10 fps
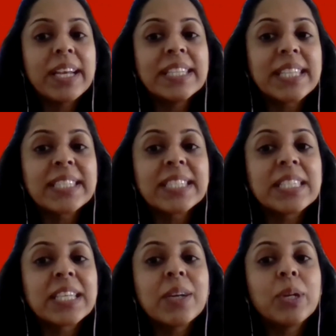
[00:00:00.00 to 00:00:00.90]
He says
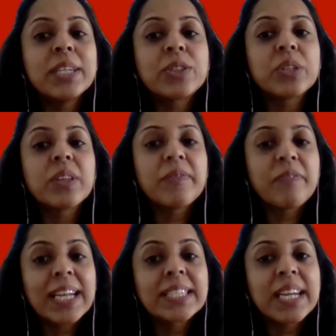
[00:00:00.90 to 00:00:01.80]
it's equally true that
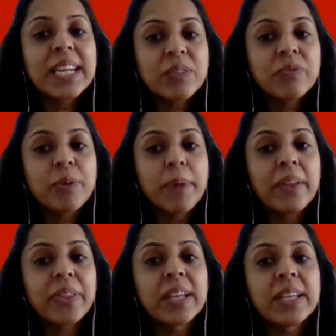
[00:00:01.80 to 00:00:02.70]
validation from
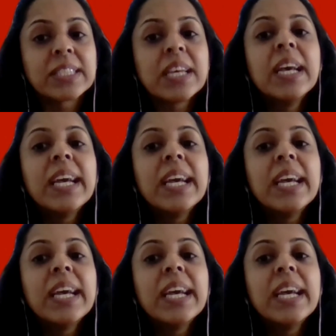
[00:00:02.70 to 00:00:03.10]
others